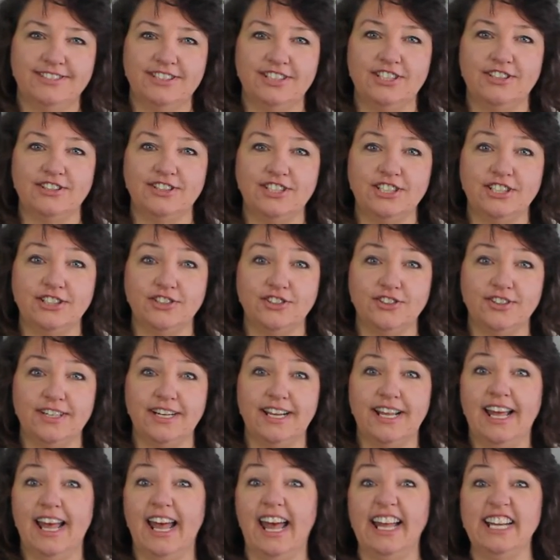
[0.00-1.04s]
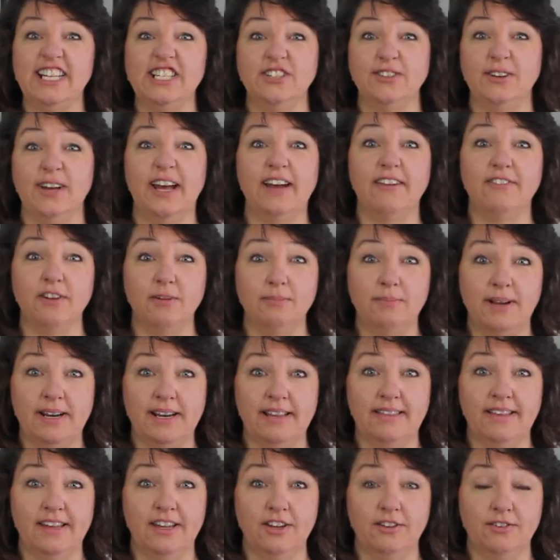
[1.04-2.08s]
to your children and to
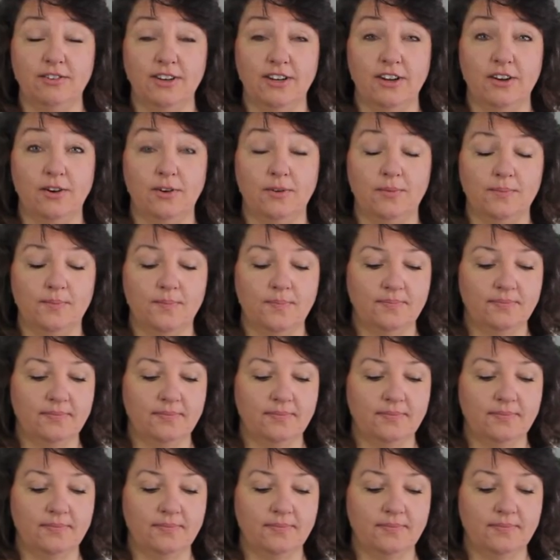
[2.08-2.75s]
everybody that you know.